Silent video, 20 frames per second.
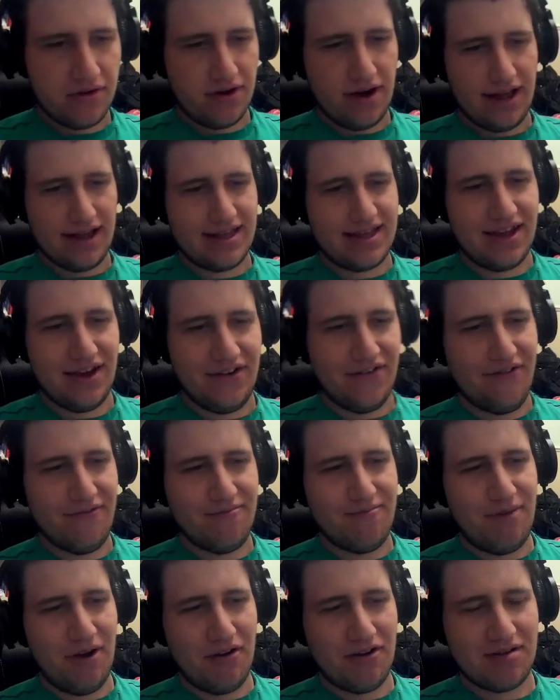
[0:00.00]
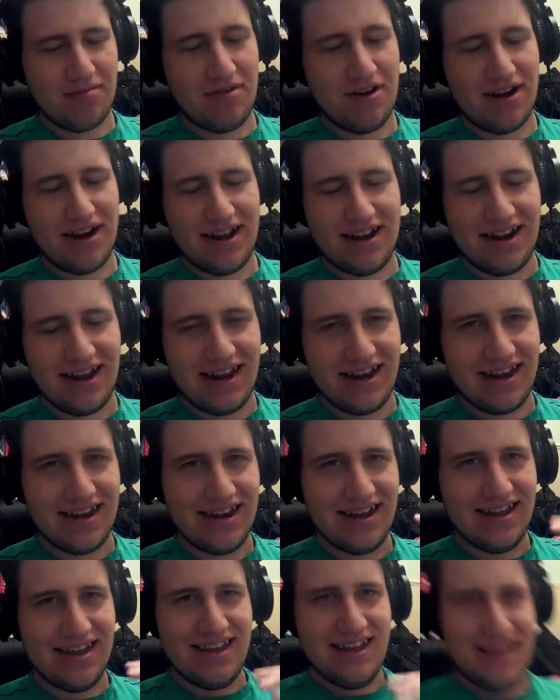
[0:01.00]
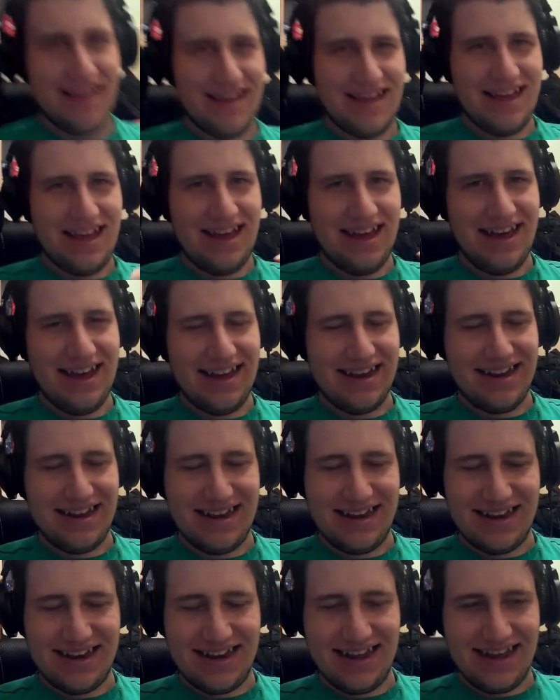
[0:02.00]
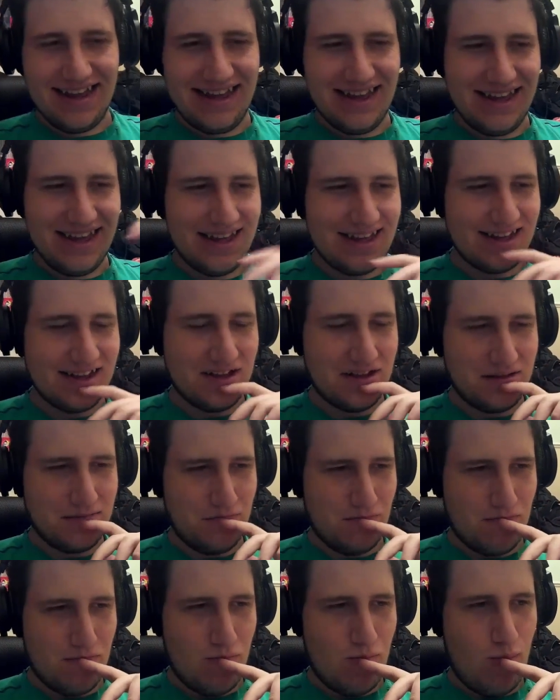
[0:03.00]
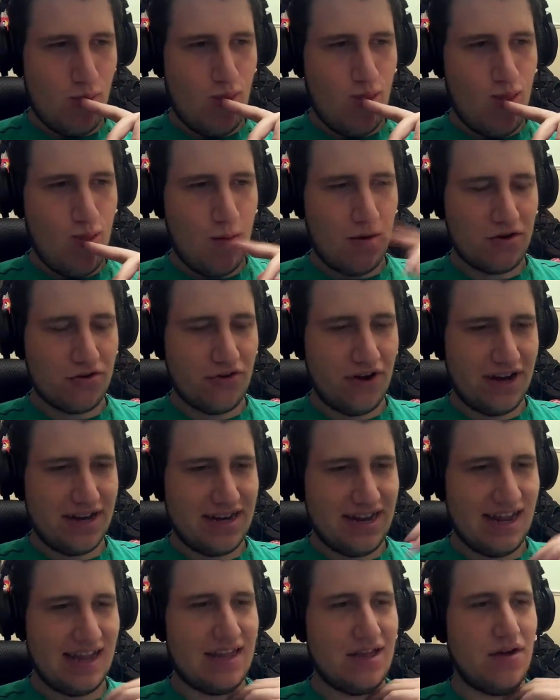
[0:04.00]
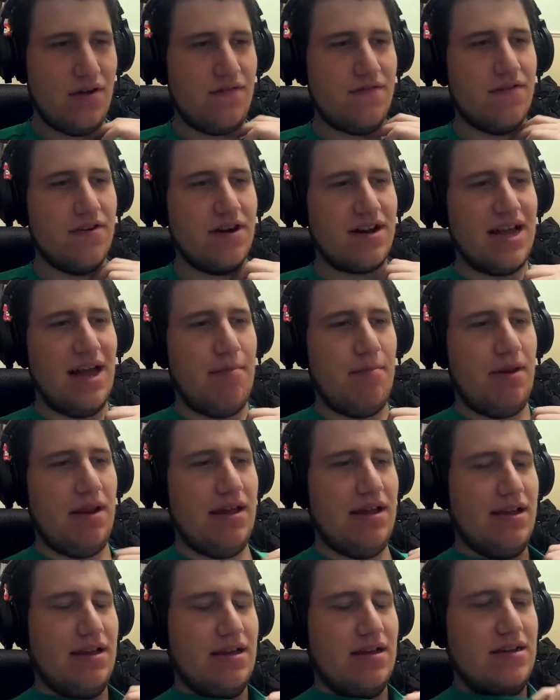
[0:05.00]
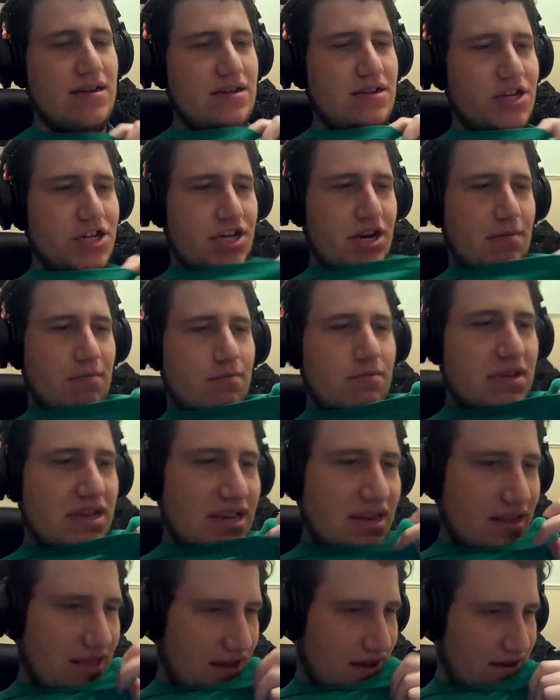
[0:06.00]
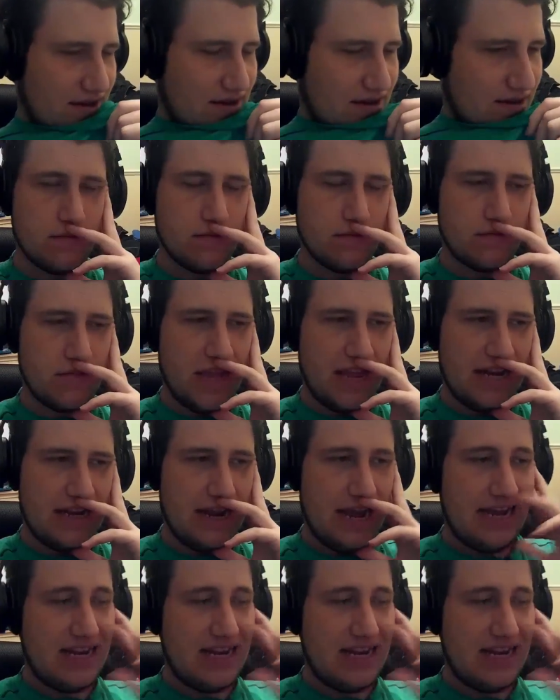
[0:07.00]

like go Pokemon hunting. And try and take over a couple of gyms and things. And